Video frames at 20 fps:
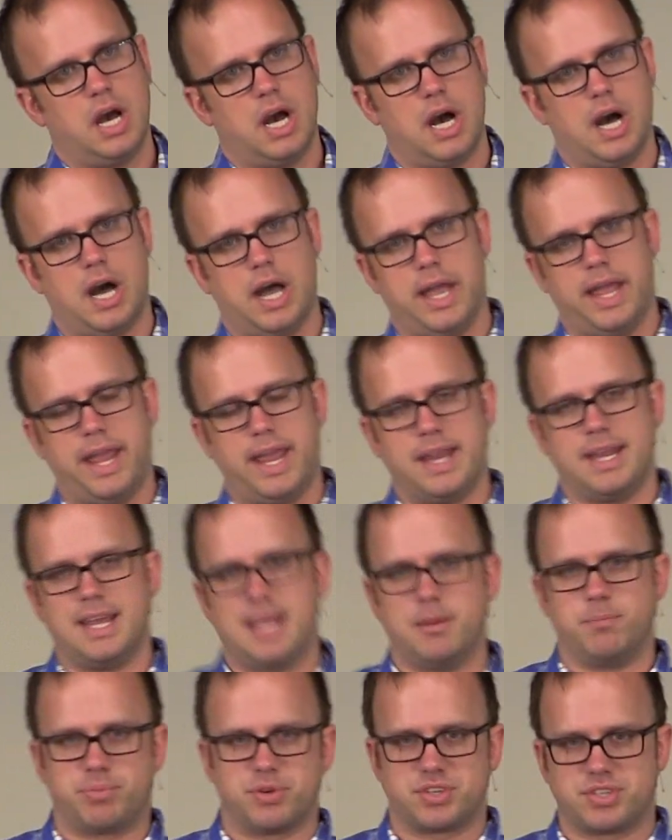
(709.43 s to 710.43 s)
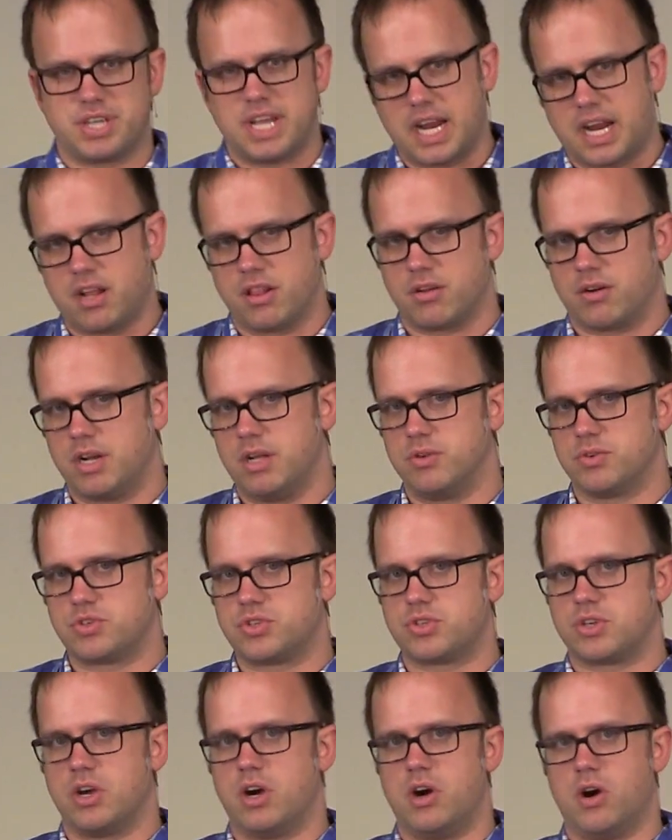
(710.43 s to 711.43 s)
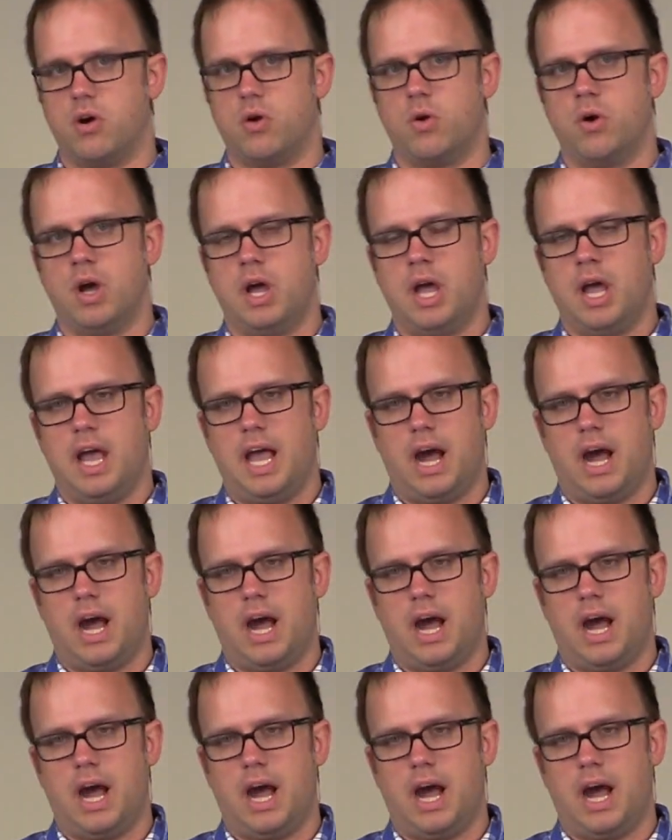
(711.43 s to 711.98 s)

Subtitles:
and in particular, he'll show